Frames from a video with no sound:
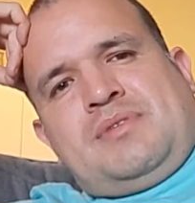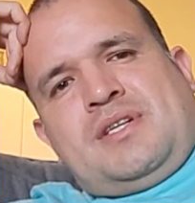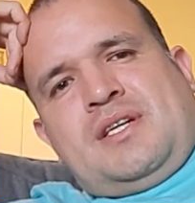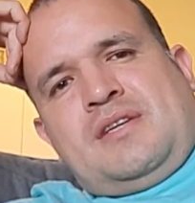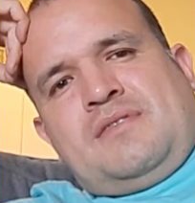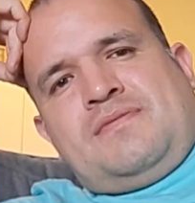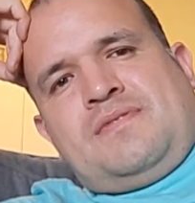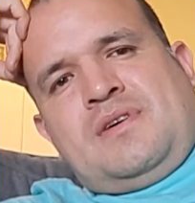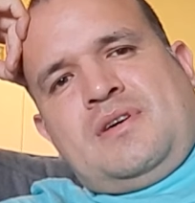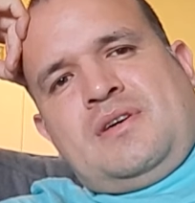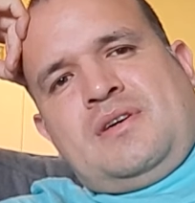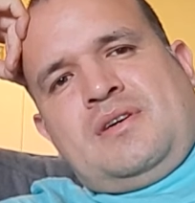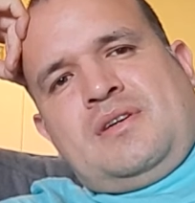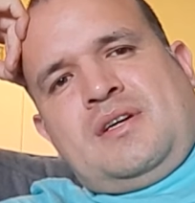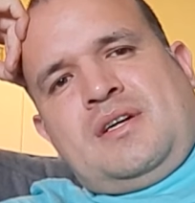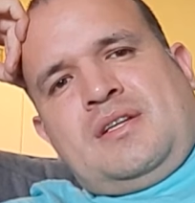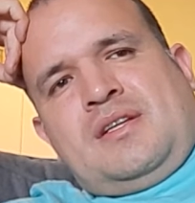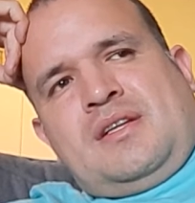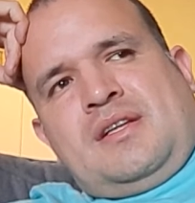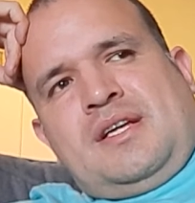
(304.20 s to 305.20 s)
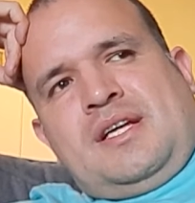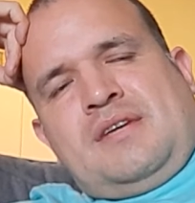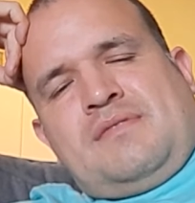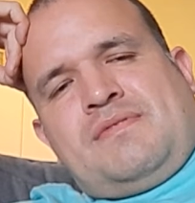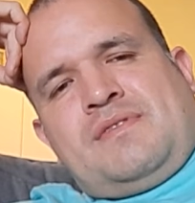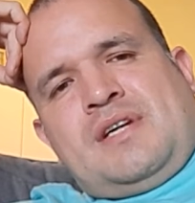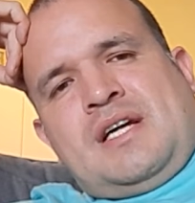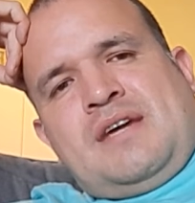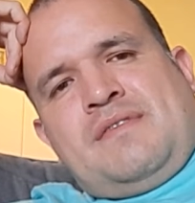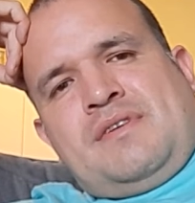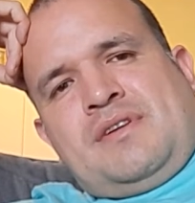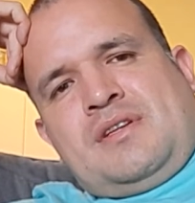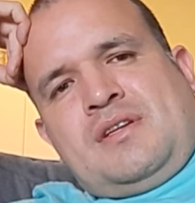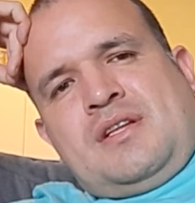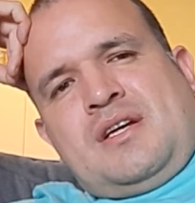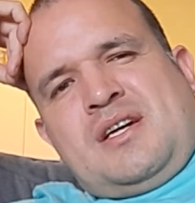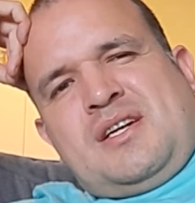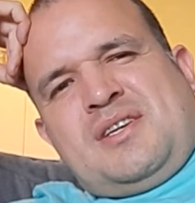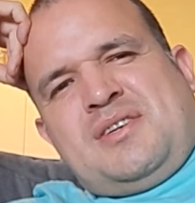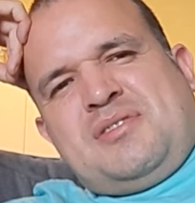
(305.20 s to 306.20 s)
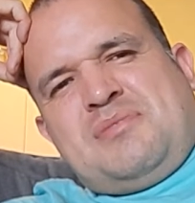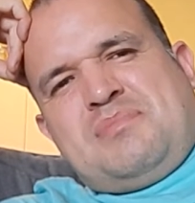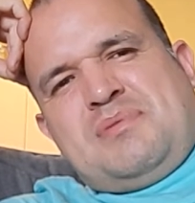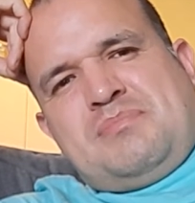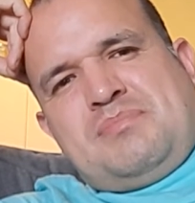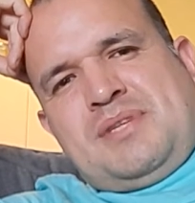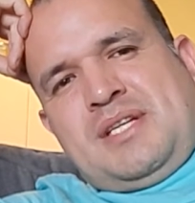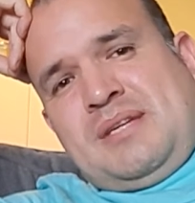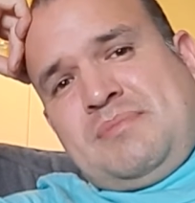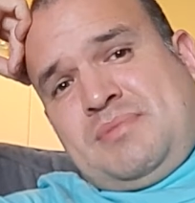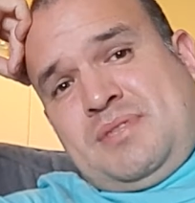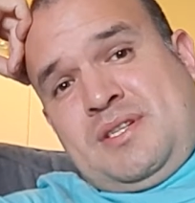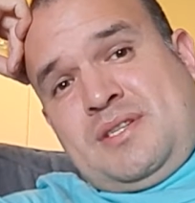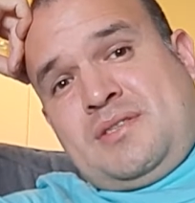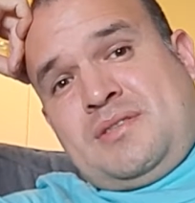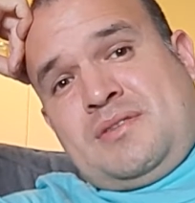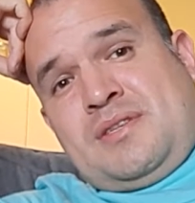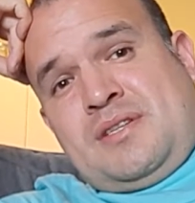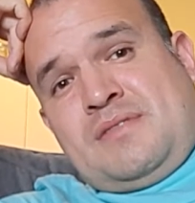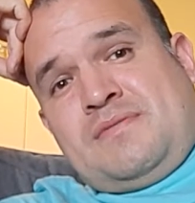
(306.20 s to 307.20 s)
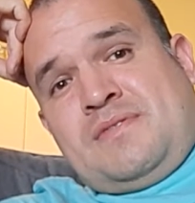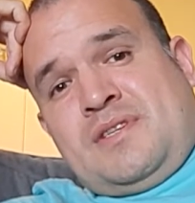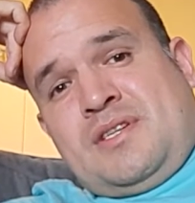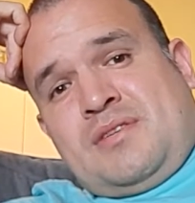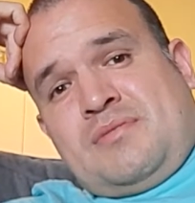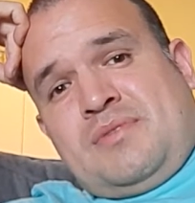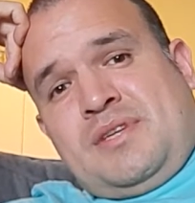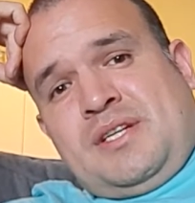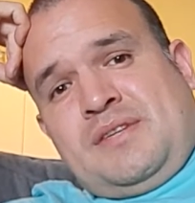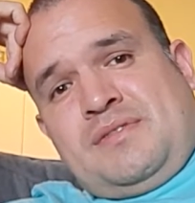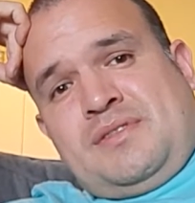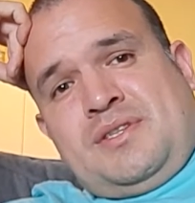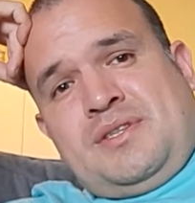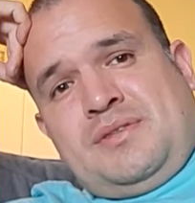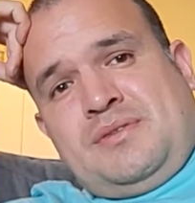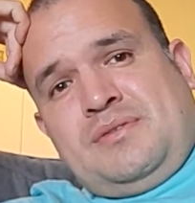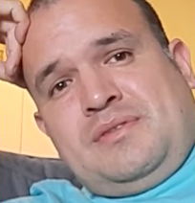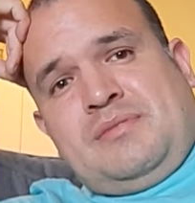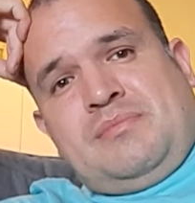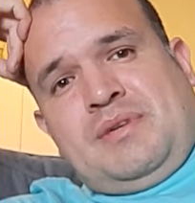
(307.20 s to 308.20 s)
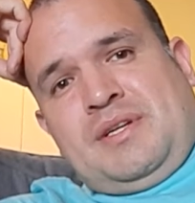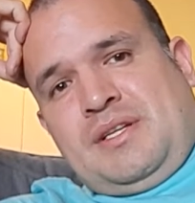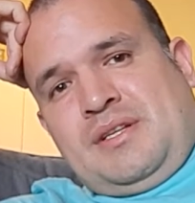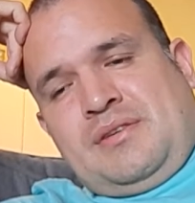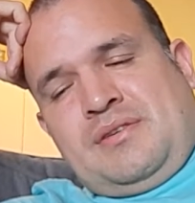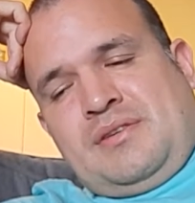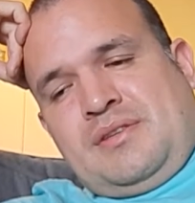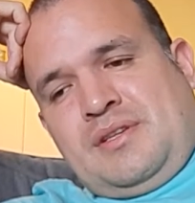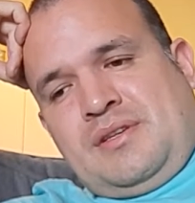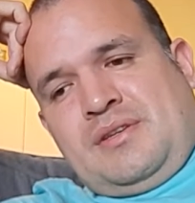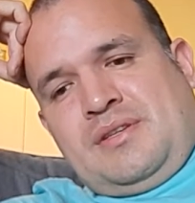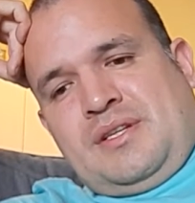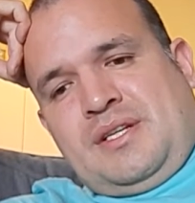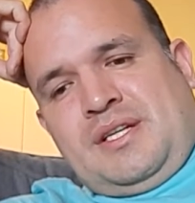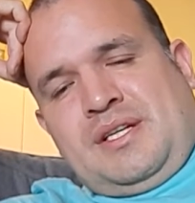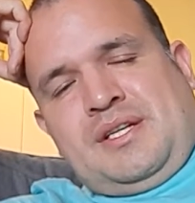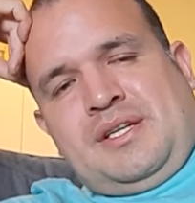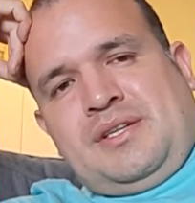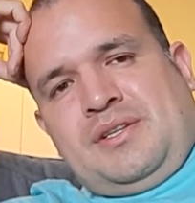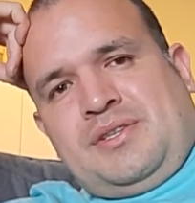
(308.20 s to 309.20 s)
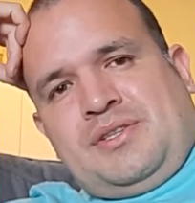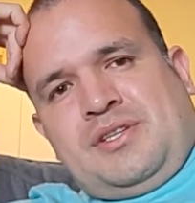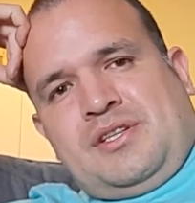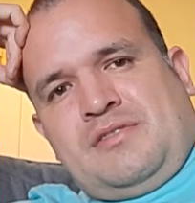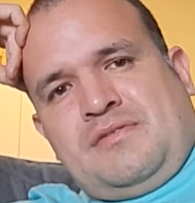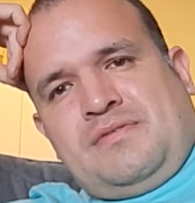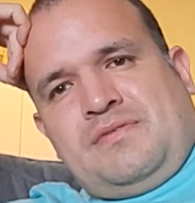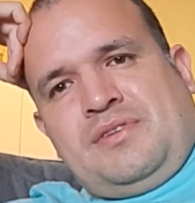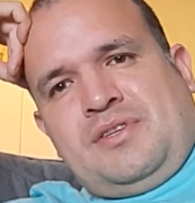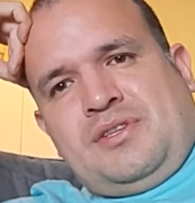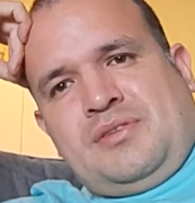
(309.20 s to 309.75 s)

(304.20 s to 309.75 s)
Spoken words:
got to fall on the league for having the lockout, but blame's also got to fall on Reeves too. I mean, clearly he should have,